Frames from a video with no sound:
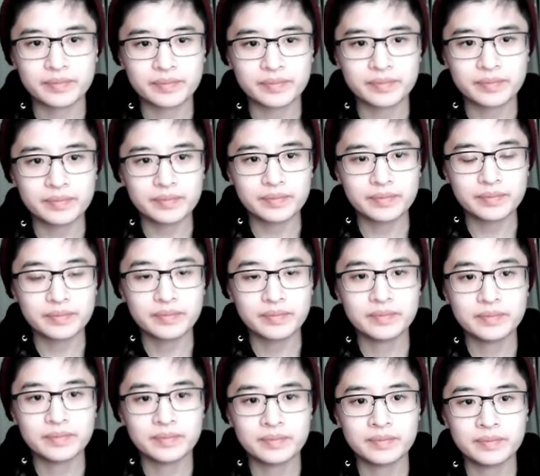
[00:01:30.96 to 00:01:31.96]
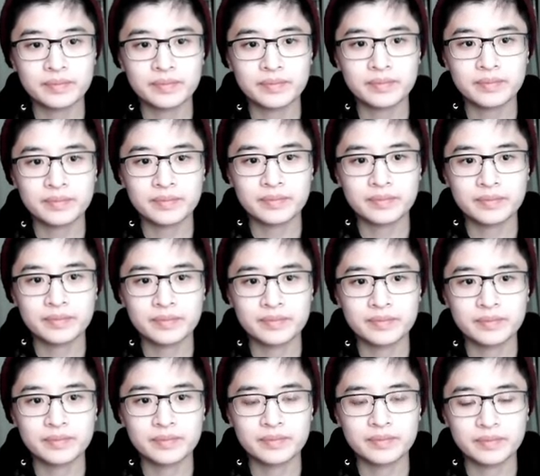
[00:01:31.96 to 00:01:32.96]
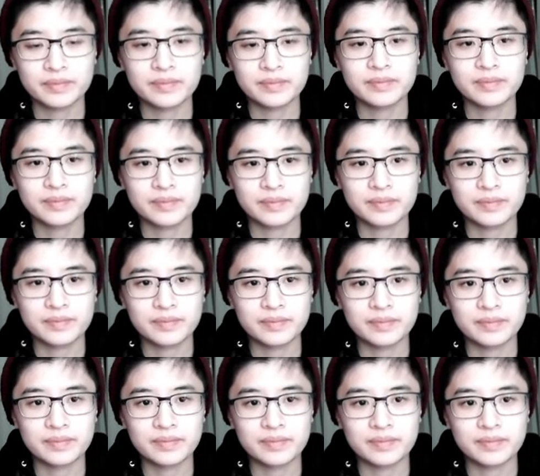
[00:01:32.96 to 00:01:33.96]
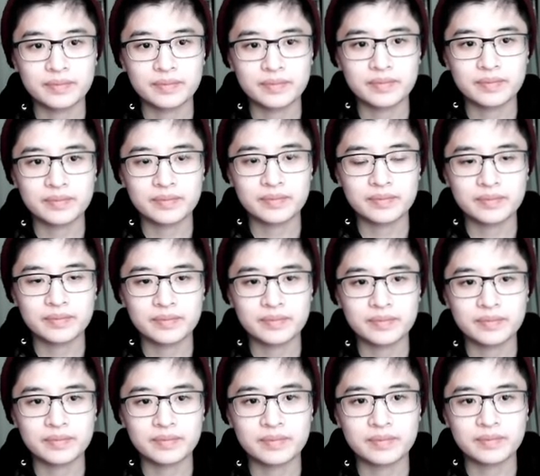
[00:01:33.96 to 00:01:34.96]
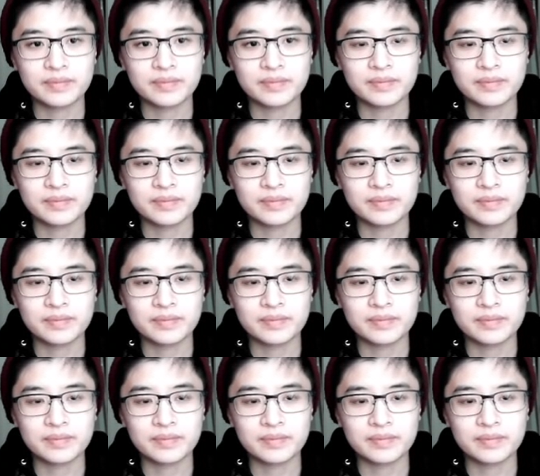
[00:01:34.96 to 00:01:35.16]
This person isn't speaking.